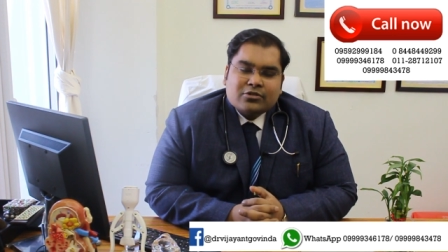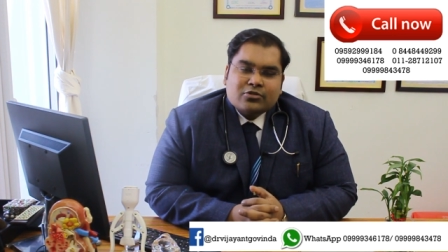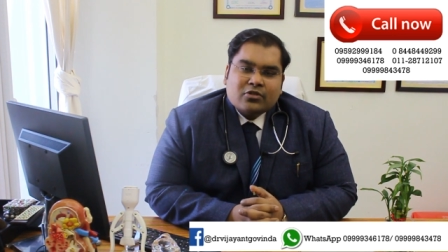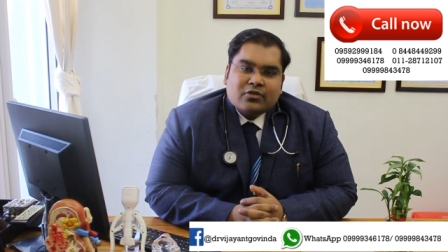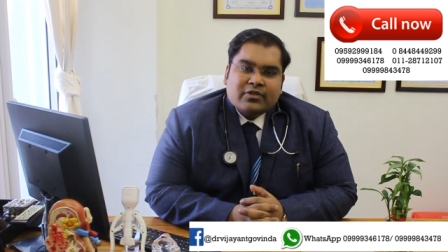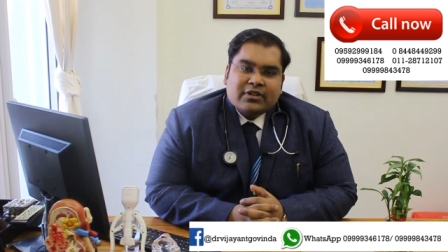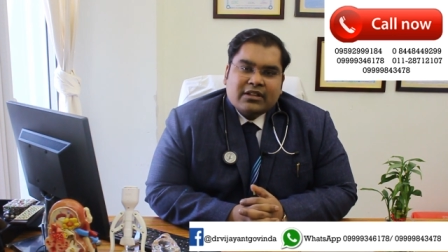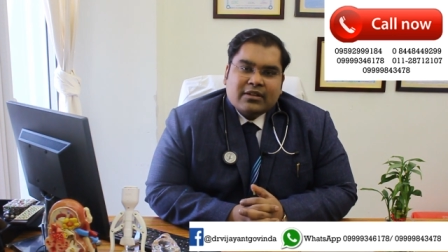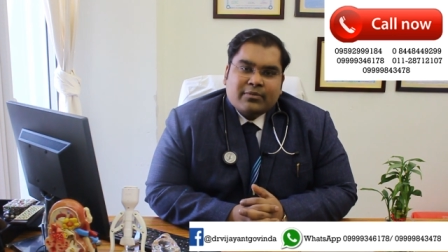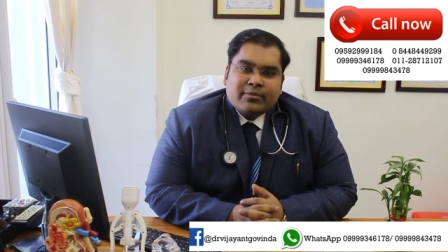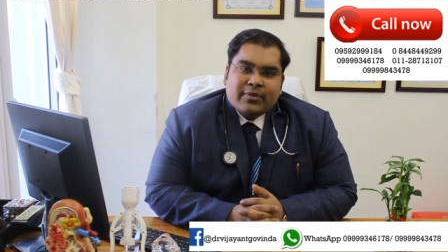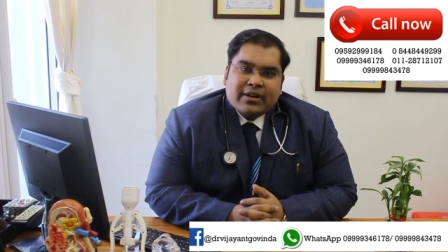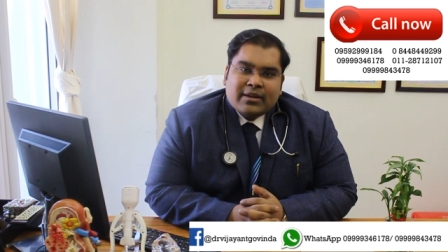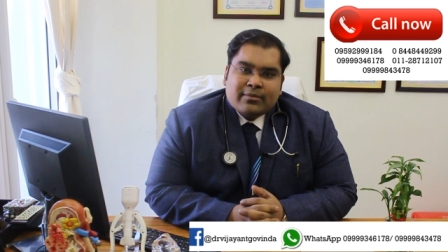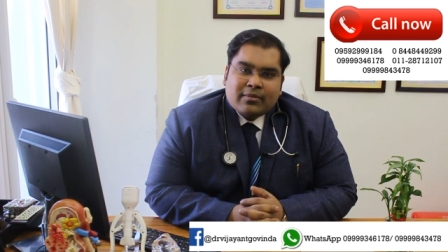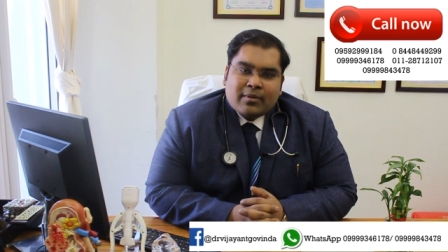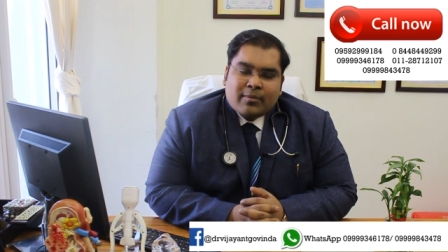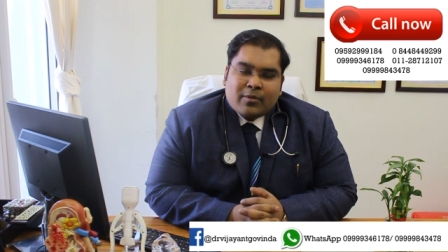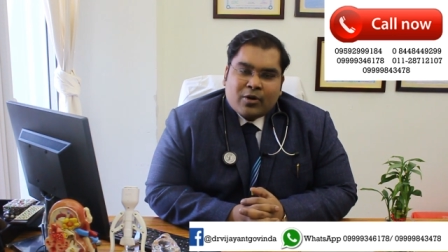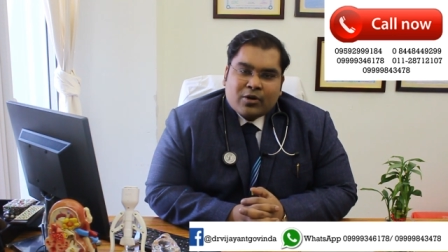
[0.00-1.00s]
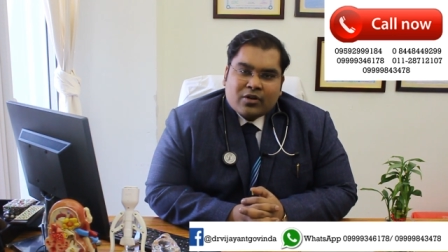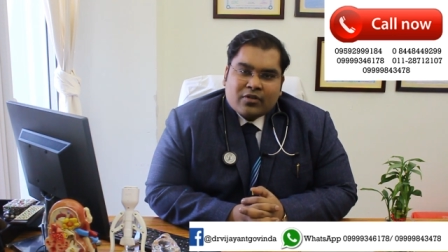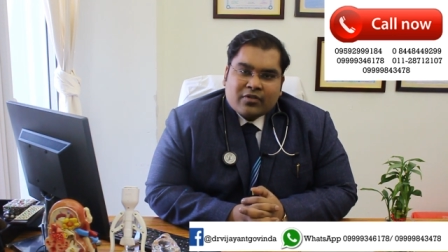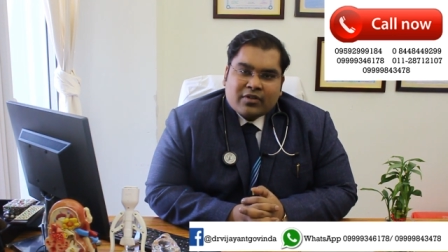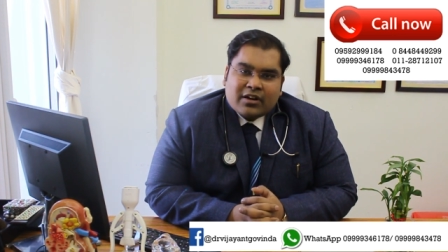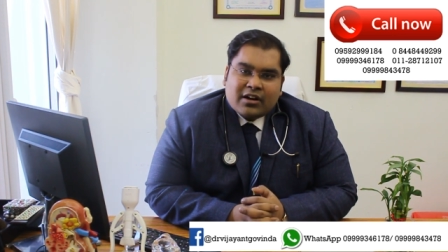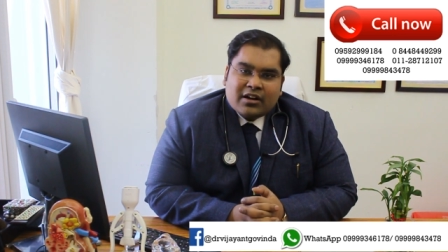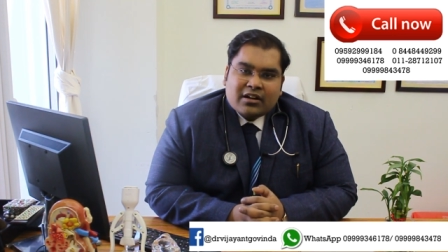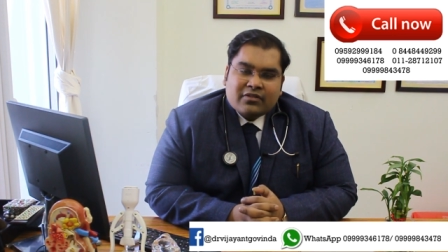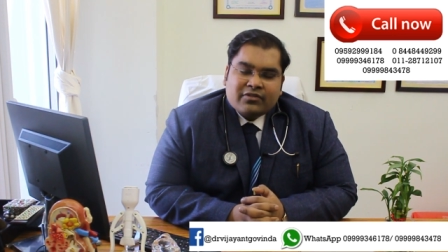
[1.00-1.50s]
So with a minimum amount of
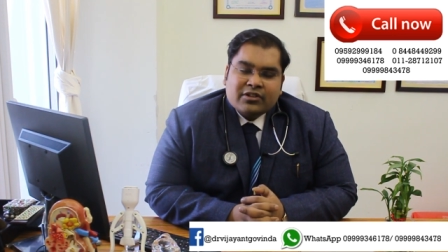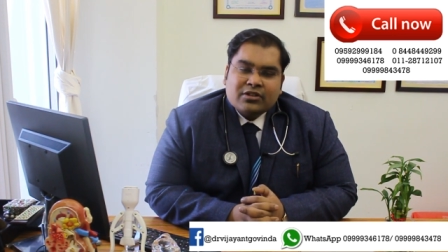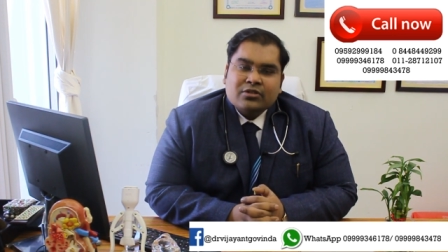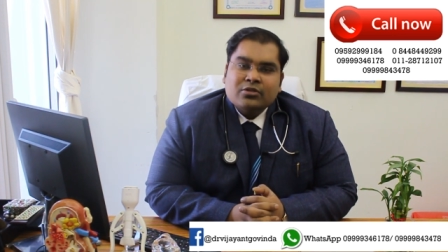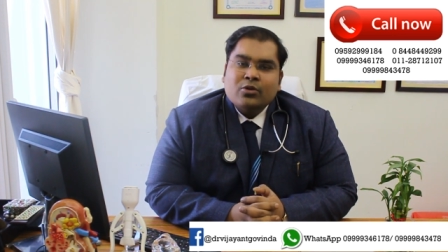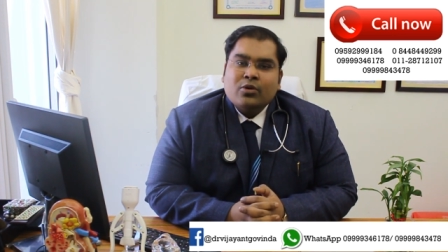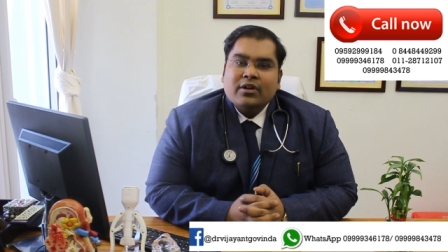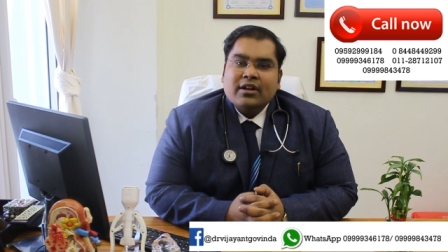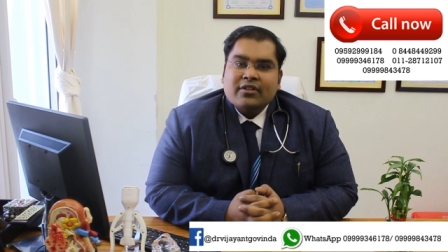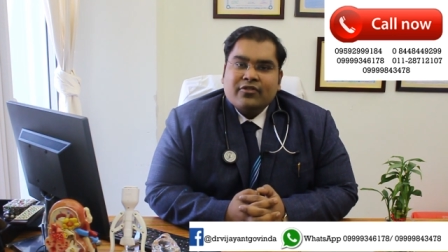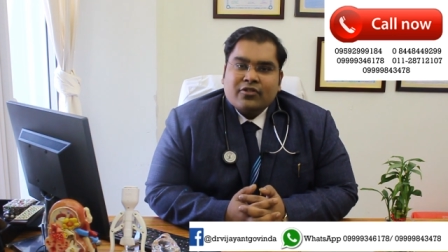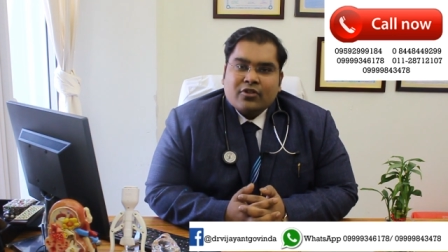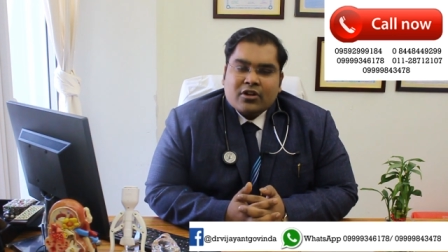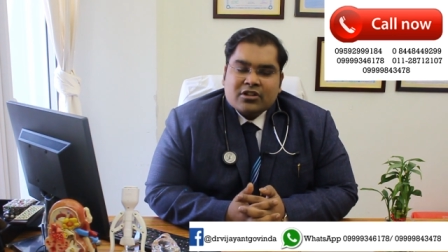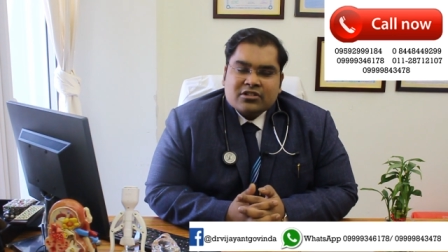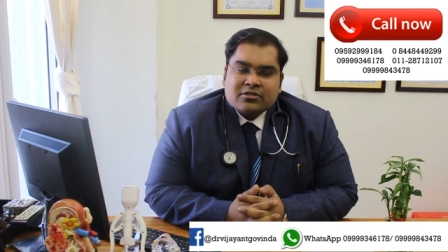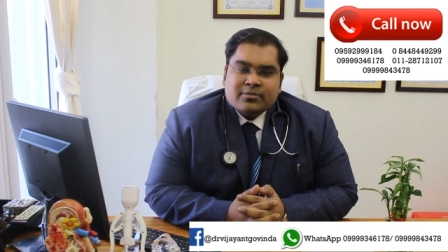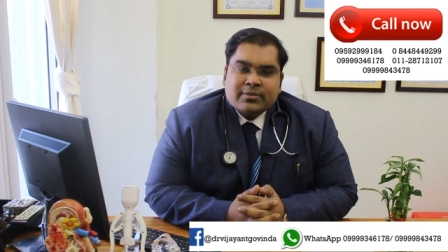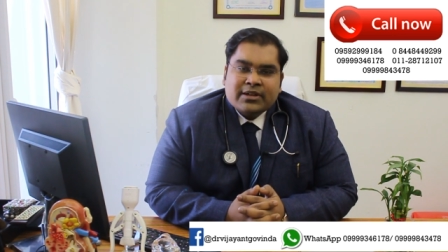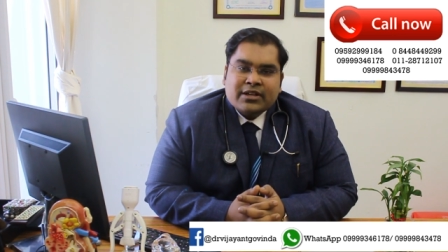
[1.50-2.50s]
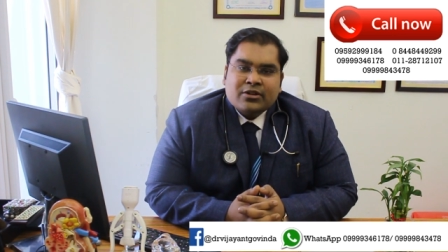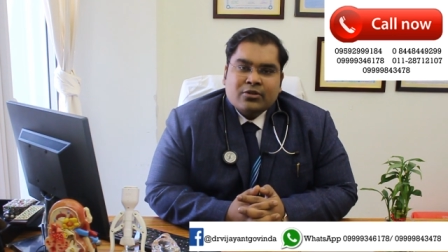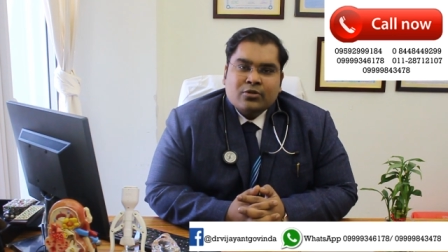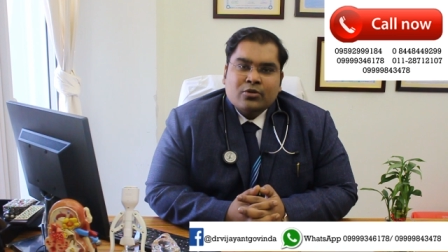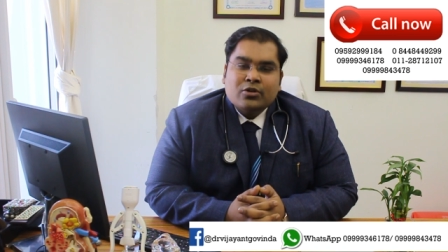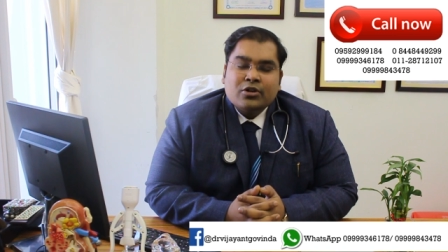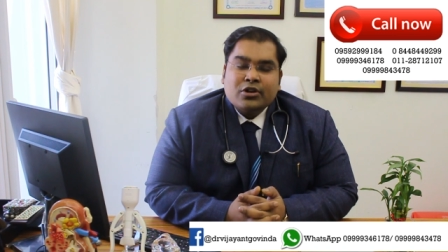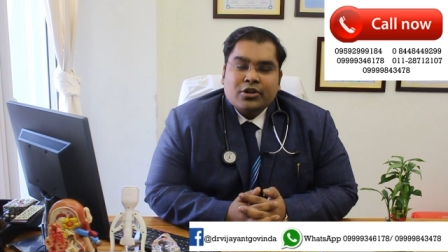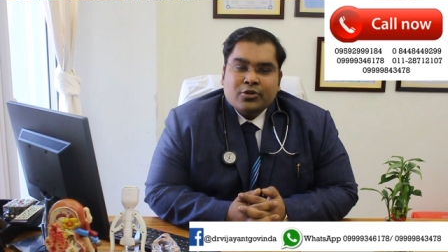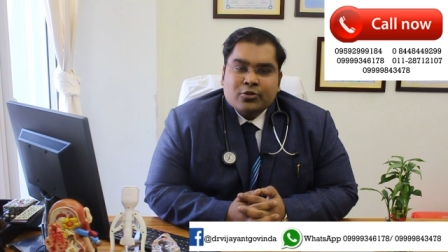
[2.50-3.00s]
cut, with no nephrostomy,
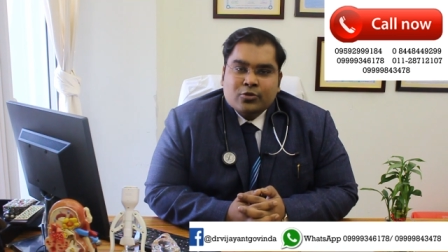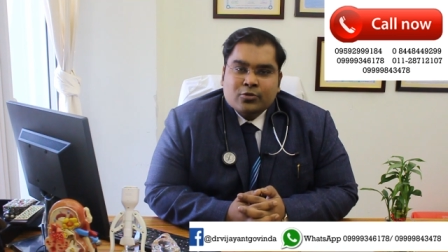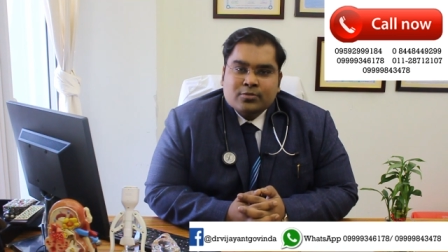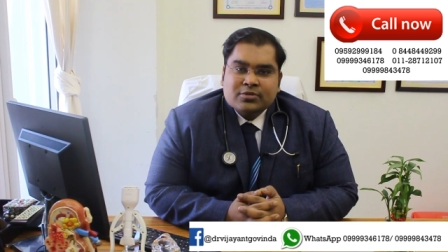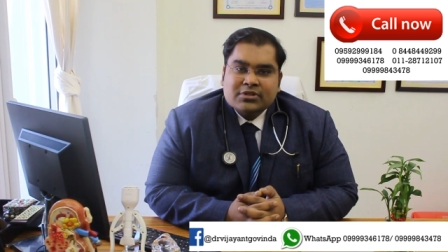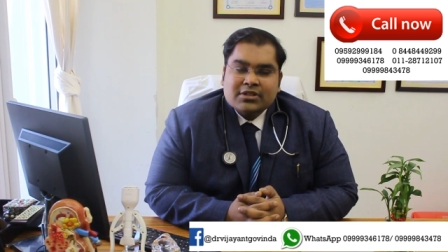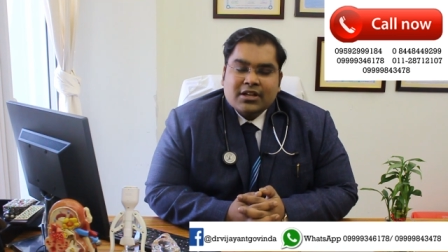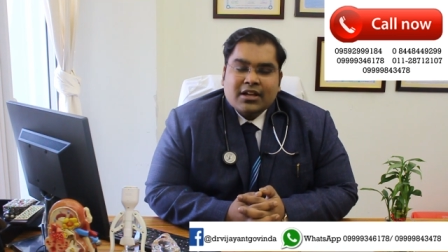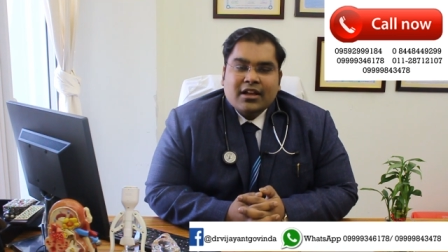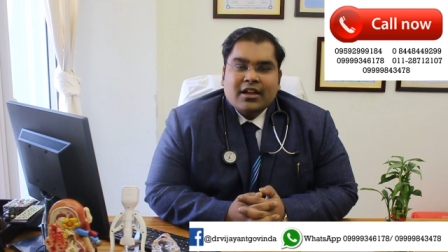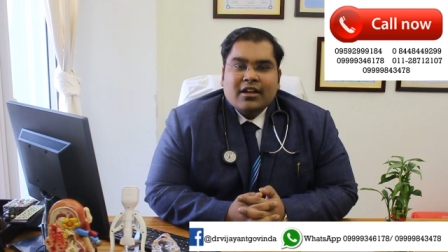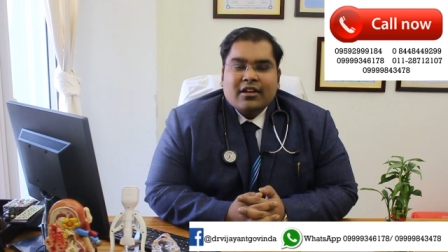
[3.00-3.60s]
no tubes,